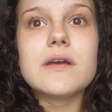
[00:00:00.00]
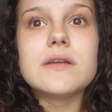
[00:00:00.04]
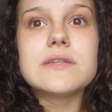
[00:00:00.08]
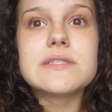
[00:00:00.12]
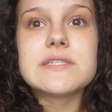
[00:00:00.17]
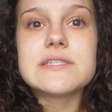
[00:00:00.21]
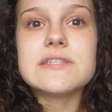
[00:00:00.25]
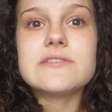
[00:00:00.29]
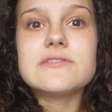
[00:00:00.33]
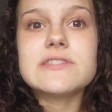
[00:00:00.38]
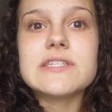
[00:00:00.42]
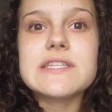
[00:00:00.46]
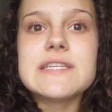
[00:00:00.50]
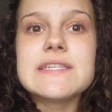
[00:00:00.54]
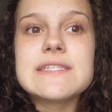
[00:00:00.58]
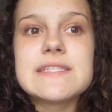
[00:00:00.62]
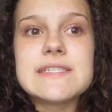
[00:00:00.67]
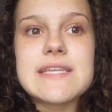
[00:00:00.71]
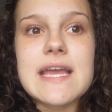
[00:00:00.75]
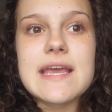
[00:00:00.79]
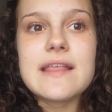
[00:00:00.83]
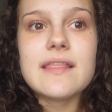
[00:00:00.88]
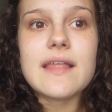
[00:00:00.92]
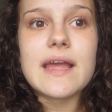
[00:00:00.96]
still to this
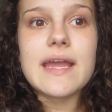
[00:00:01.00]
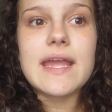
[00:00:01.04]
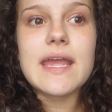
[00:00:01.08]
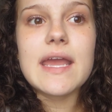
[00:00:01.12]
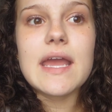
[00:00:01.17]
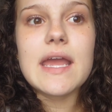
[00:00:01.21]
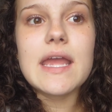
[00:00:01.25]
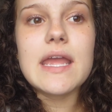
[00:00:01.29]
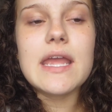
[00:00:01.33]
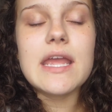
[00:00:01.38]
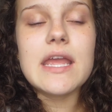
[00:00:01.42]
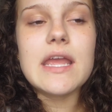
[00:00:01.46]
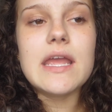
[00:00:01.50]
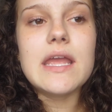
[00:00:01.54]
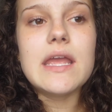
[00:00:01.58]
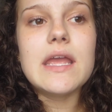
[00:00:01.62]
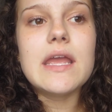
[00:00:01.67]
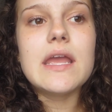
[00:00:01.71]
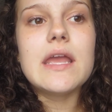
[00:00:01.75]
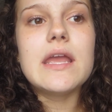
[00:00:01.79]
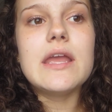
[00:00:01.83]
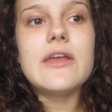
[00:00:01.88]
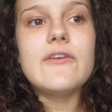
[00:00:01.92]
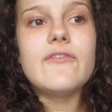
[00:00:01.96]
day, like,
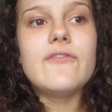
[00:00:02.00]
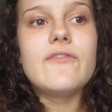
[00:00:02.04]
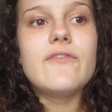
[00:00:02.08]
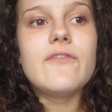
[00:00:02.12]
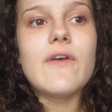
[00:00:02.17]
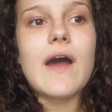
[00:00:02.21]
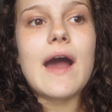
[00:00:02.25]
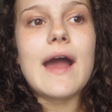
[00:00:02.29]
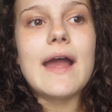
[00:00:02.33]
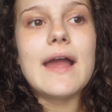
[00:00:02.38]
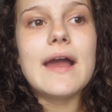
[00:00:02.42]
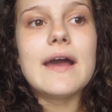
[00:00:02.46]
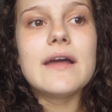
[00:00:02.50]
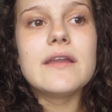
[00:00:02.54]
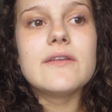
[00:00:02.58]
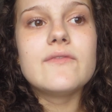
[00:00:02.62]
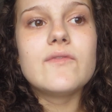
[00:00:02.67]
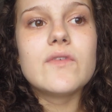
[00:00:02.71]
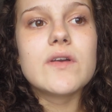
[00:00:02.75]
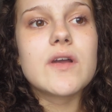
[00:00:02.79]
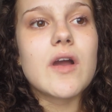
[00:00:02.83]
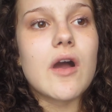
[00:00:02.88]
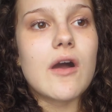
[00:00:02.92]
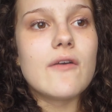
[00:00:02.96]
if I had
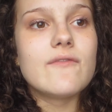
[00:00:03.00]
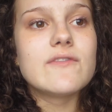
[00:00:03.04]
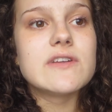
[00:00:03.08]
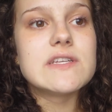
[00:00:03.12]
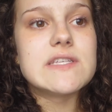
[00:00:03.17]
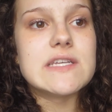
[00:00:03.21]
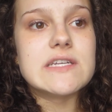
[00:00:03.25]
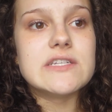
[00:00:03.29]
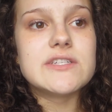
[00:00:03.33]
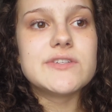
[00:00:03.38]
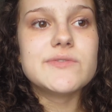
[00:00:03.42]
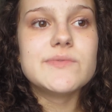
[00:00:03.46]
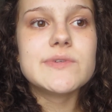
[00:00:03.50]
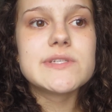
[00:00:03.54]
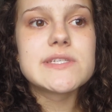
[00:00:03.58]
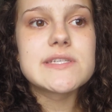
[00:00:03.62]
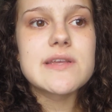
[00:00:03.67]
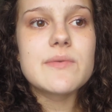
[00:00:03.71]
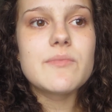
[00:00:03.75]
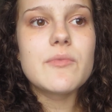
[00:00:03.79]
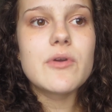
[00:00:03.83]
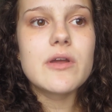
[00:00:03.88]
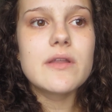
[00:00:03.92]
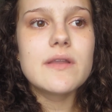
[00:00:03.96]
a conversation with
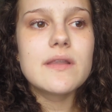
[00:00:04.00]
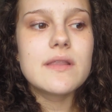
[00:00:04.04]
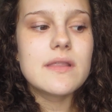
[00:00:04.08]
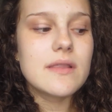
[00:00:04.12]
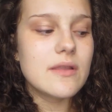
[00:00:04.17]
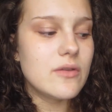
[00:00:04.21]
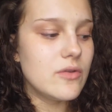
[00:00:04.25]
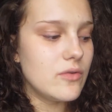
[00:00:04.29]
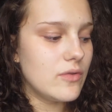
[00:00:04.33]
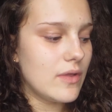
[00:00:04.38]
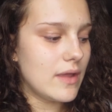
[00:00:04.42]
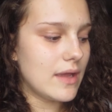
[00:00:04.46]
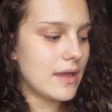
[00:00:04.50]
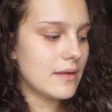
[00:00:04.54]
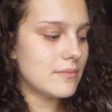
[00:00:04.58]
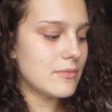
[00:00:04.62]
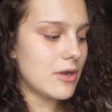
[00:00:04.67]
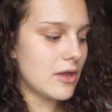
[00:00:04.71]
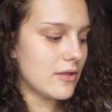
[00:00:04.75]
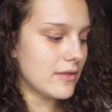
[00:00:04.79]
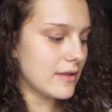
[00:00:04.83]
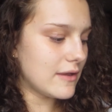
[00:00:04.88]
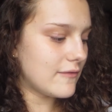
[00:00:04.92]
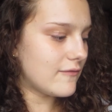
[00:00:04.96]
someone who, like, I'm
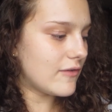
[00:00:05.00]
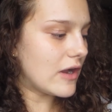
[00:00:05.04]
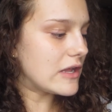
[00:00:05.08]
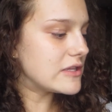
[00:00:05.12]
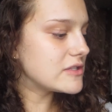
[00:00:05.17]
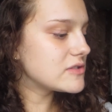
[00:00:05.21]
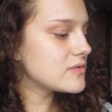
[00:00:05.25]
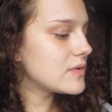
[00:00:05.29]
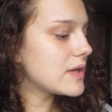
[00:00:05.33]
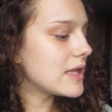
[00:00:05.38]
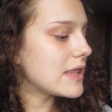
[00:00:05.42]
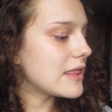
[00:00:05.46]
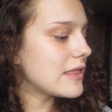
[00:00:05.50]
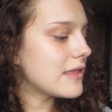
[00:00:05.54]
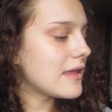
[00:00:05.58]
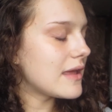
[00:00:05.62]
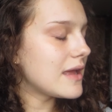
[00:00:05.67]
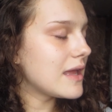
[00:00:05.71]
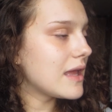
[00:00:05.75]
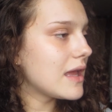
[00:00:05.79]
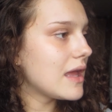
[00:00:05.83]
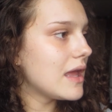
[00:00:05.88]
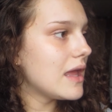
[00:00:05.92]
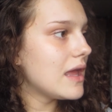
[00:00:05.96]
not, like, friends with,
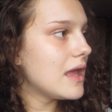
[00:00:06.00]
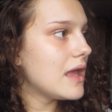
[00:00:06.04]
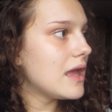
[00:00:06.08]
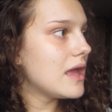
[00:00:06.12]
like,